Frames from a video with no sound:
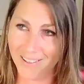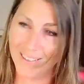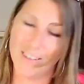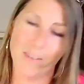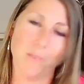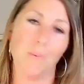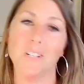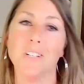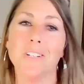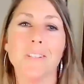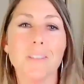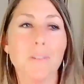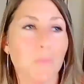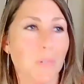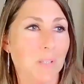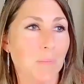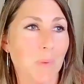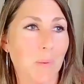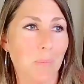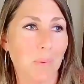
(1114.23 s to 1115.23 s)
I wish there
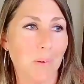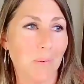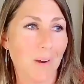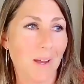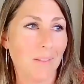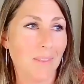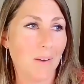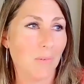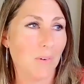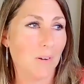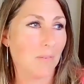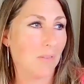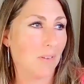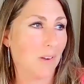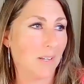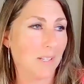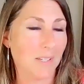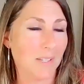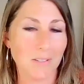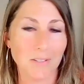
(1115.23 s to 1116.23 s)
was people around that would have
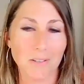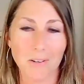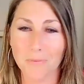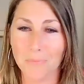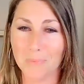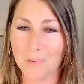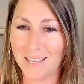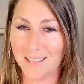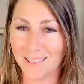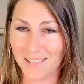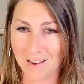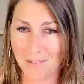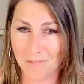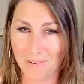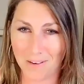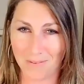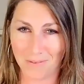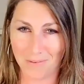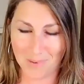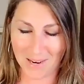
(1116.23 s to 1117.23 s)
thought to serve me in that
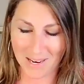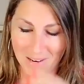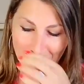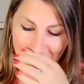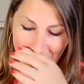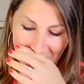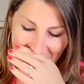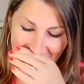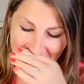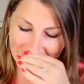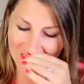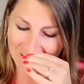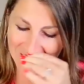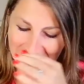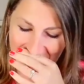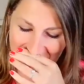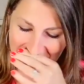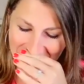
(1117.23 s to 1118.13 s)
way when mine were little.